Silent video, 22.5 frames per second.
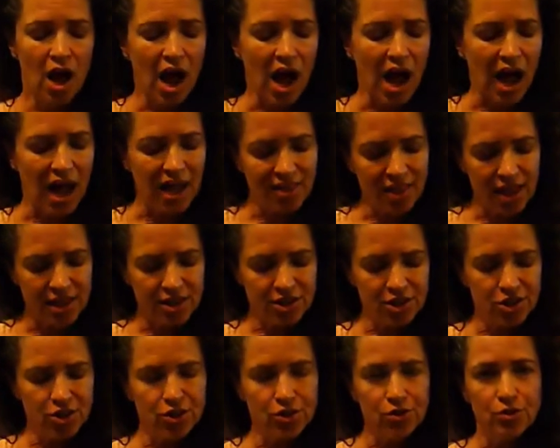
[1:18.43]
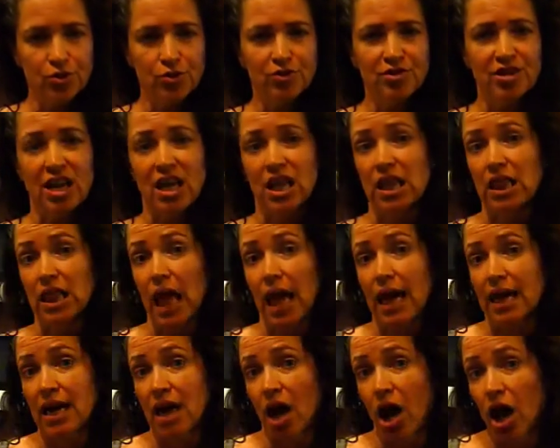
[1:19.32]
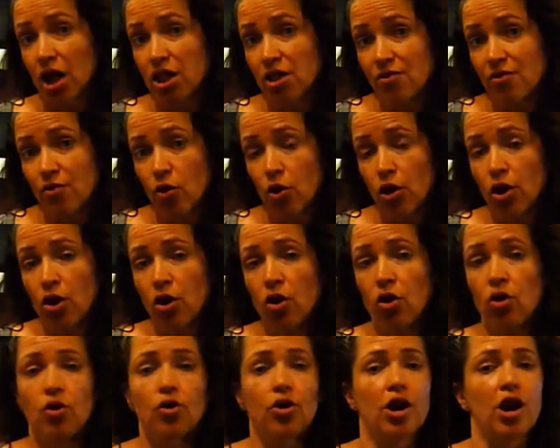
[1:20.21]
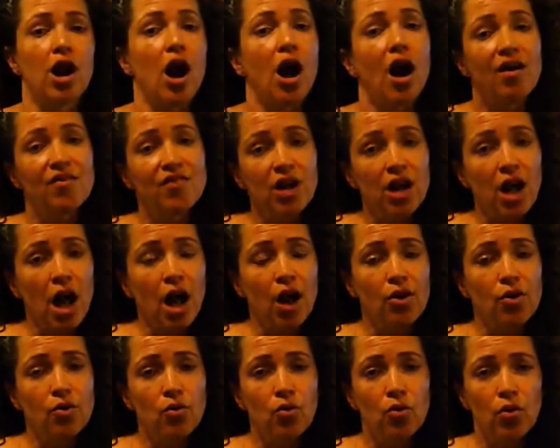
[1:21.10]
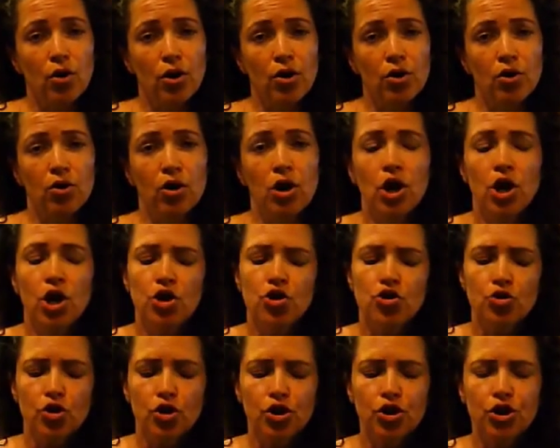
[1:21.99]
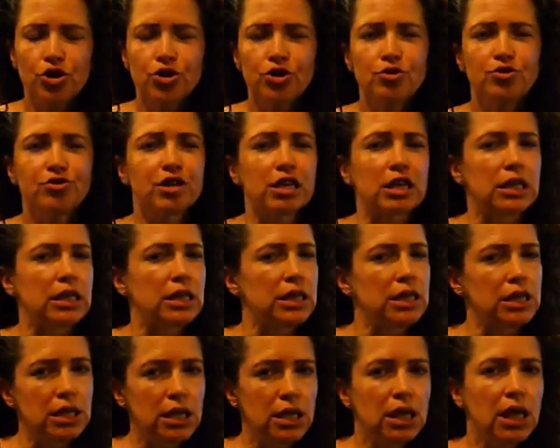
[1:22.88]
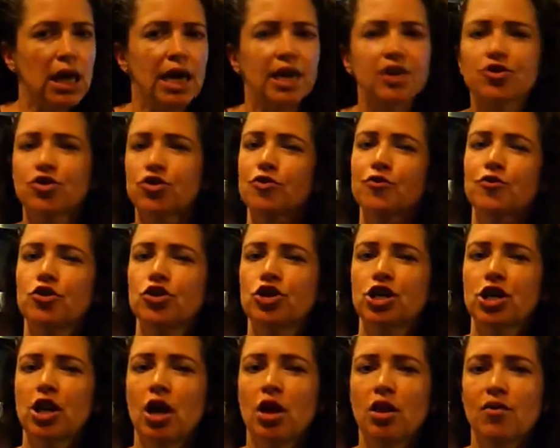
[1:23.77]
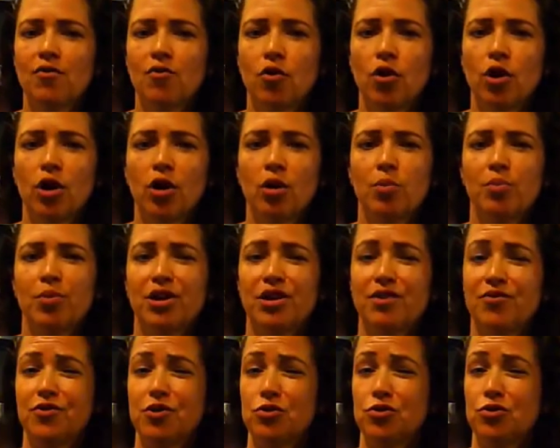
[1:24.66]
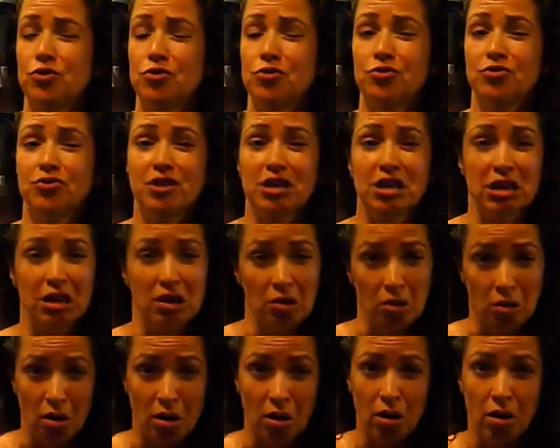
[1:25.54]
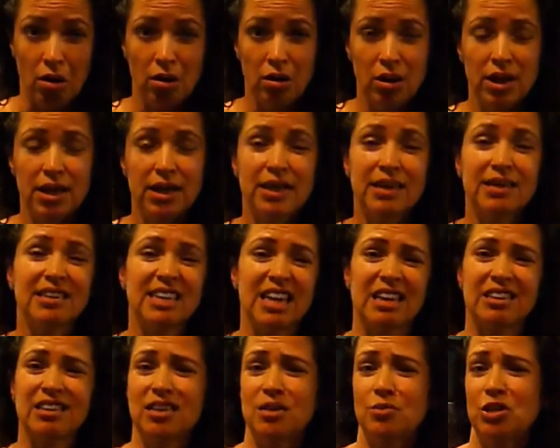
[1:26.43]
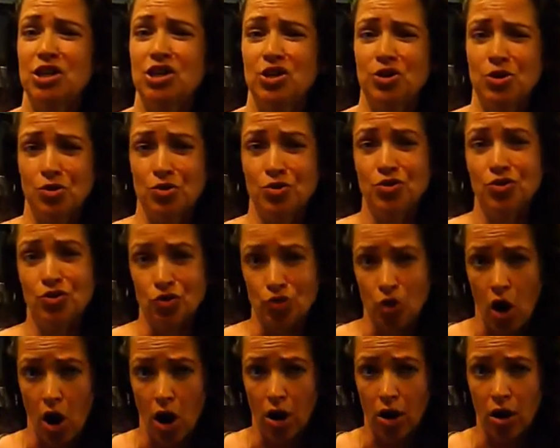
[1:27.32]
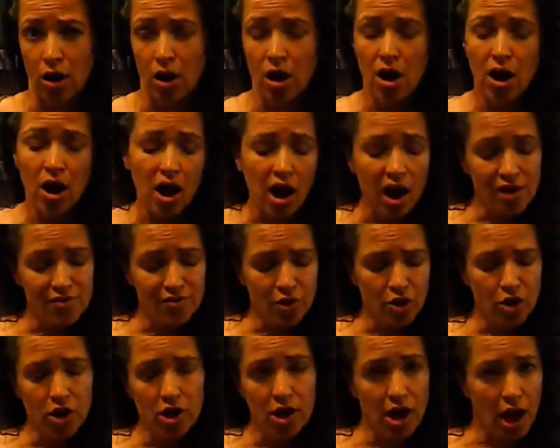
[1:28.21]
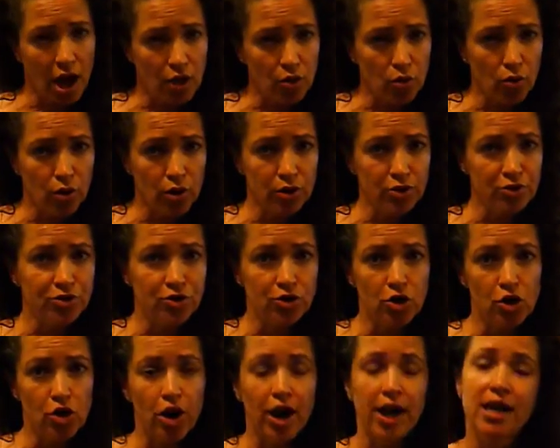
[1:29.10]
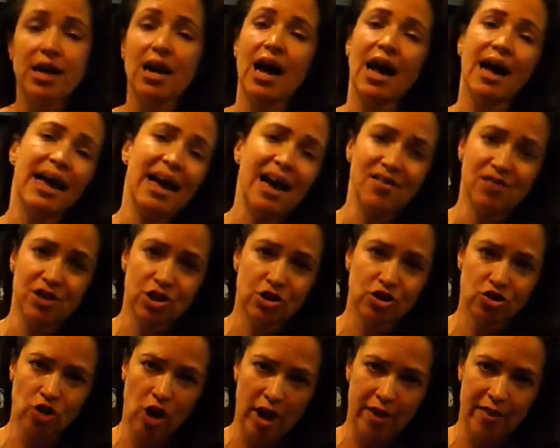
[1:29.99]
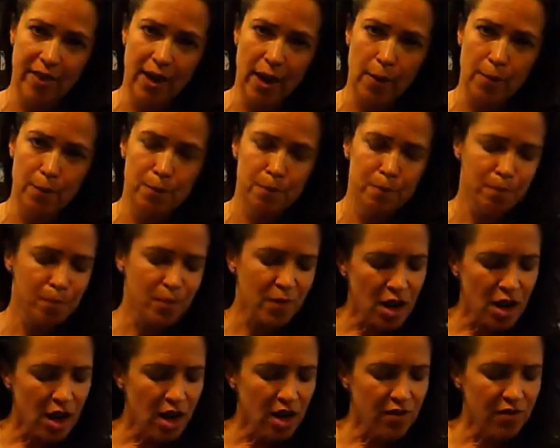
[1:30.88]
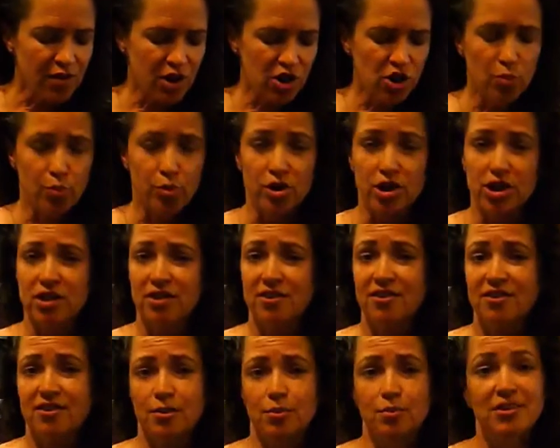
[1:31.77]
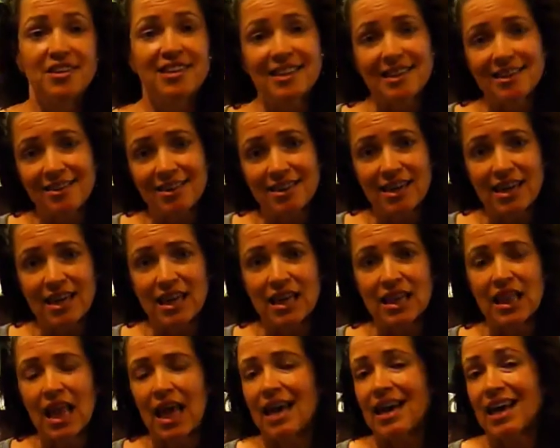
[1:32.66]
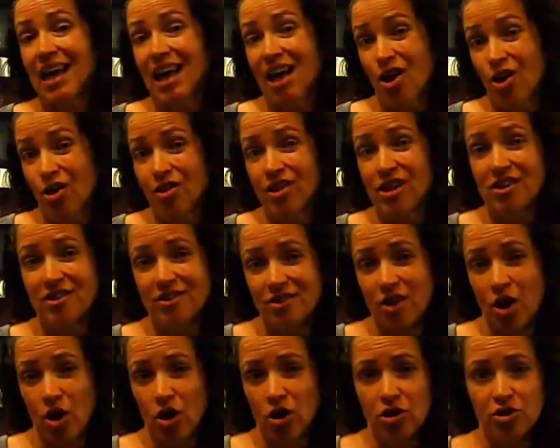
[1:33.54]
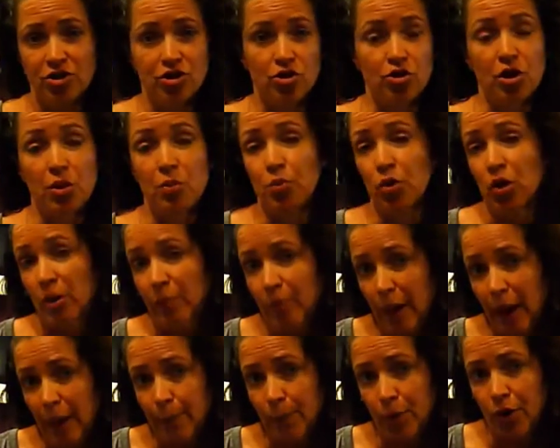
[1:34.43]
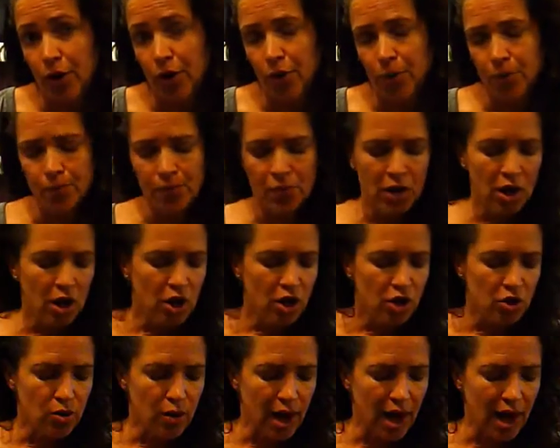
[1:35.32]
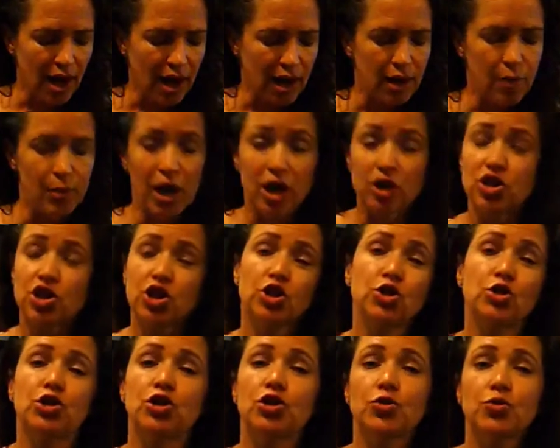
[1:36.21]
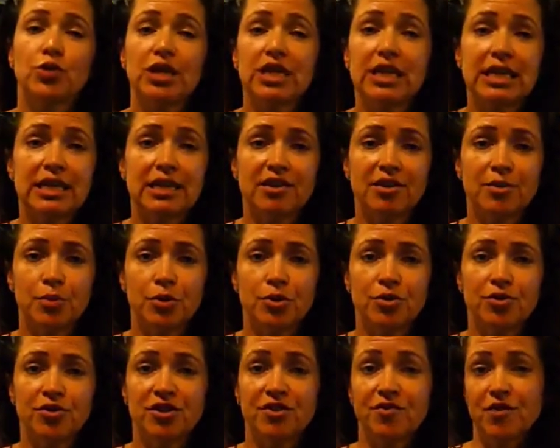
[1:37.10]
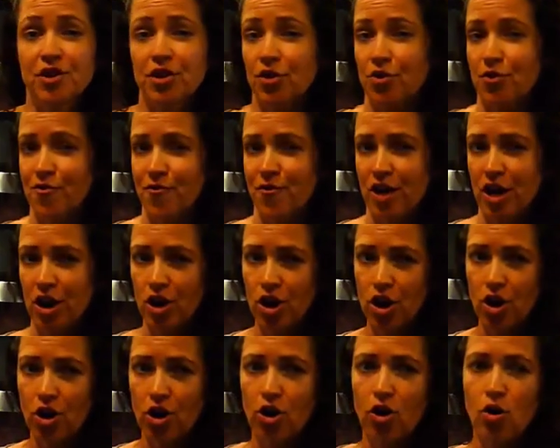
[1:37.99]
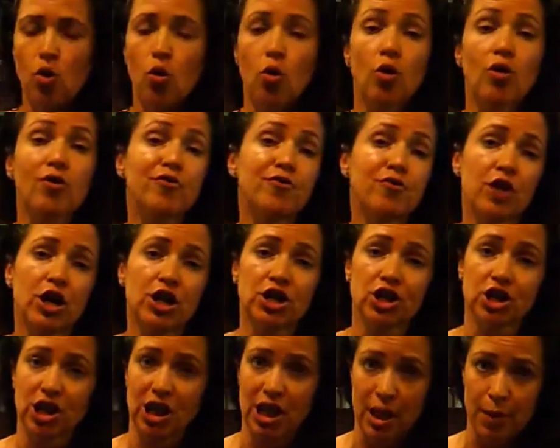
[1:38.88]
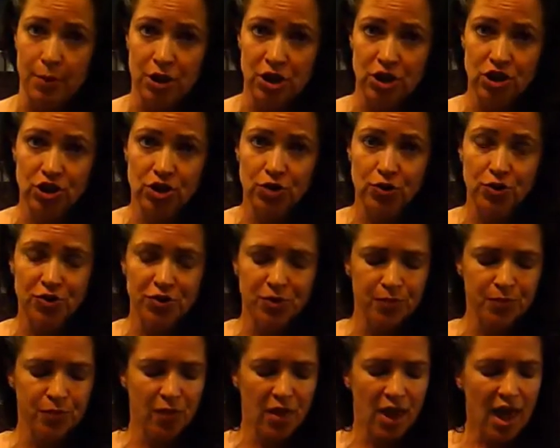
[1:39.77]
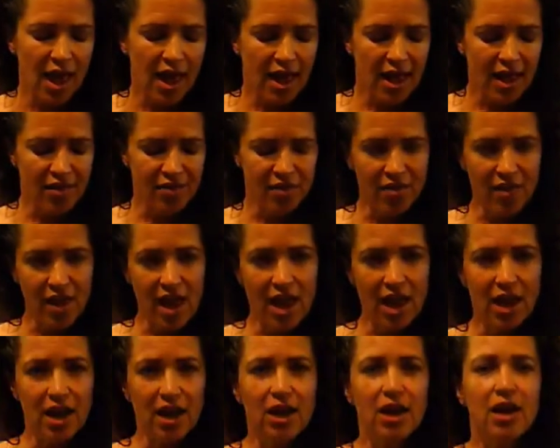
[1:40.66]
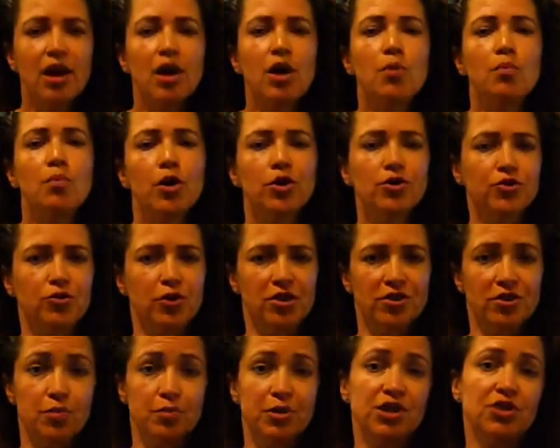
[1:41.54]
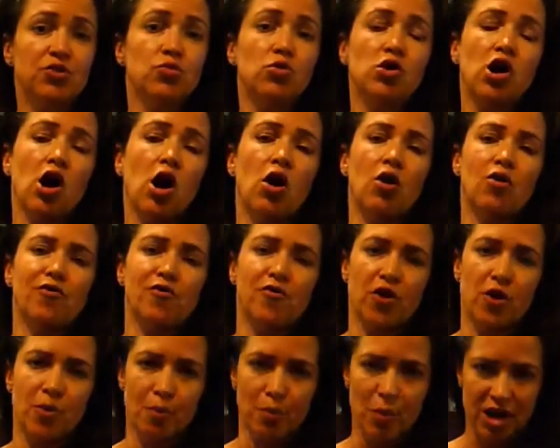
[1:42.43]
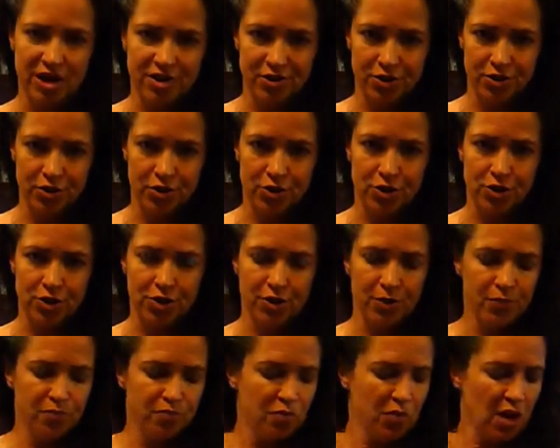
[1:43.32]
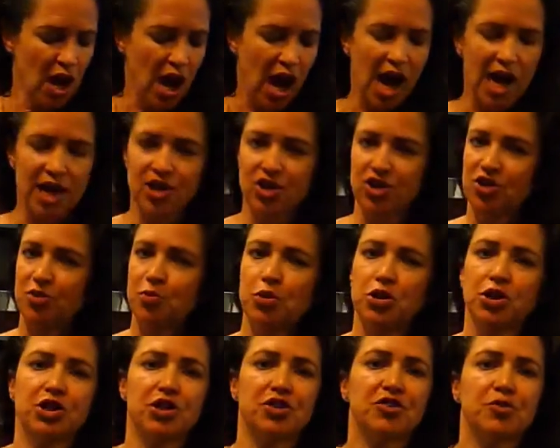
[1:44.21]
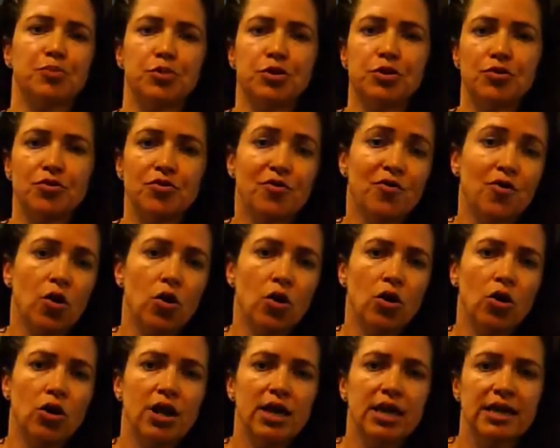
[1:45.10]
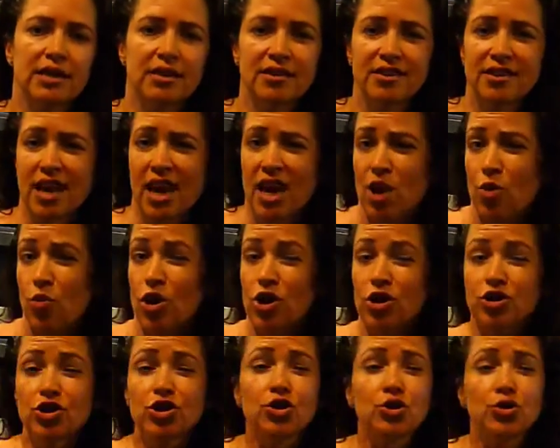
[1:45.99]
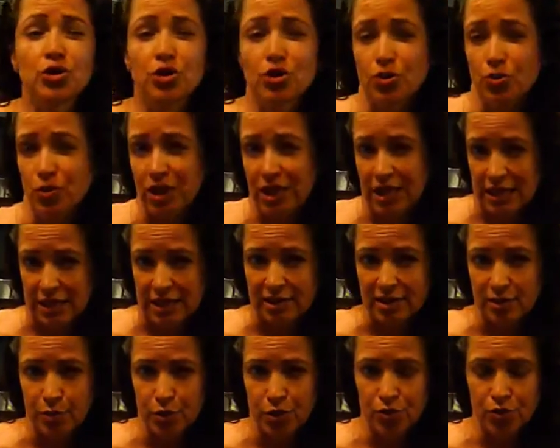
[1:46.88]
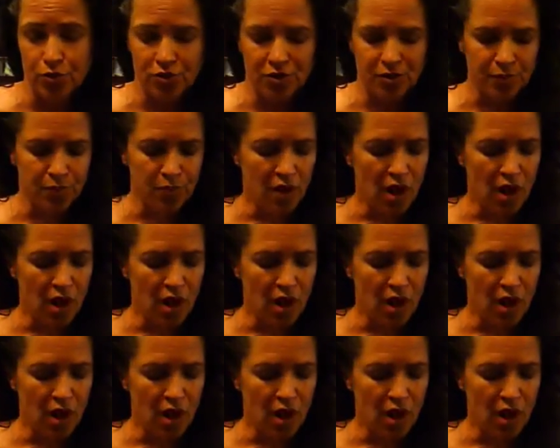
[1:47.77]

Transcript: I like to use a light olive oil or an avocado oil. You could use a little extra virgin olive oil, but if you use it all, it tends to be too strong. I've heard nut oils are great. I haven't tried them. Then you put in some seasoning like a healthy salt. You can put pepper. You add about 2 to 3 teaspoons of either vinegar or fresh lemon juice. And then most recipes will call for mustard. I just put a spoonful. It's anywhere 2 to 3 teaspoons.